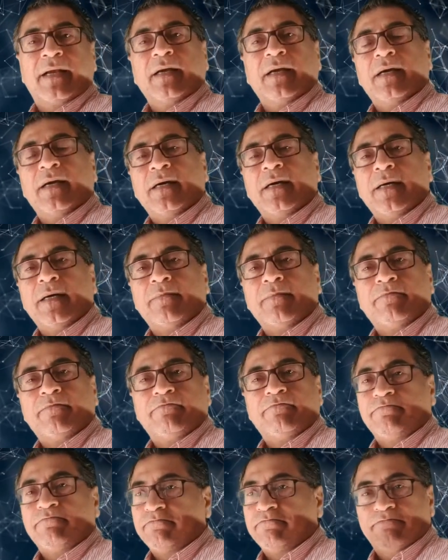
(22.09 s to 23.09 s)

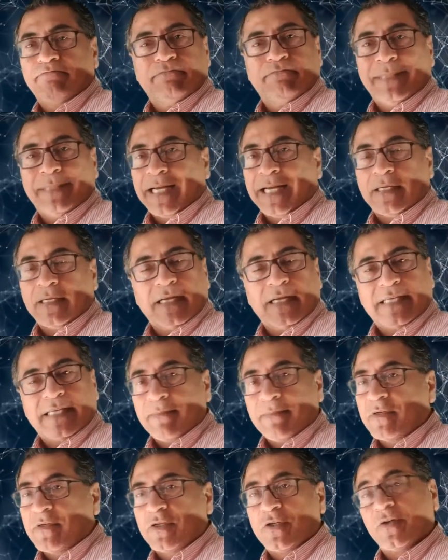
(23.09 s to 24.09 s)
that
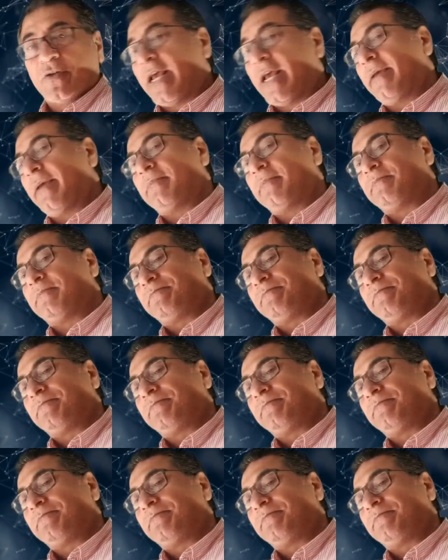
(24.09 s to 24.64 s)
attempt today.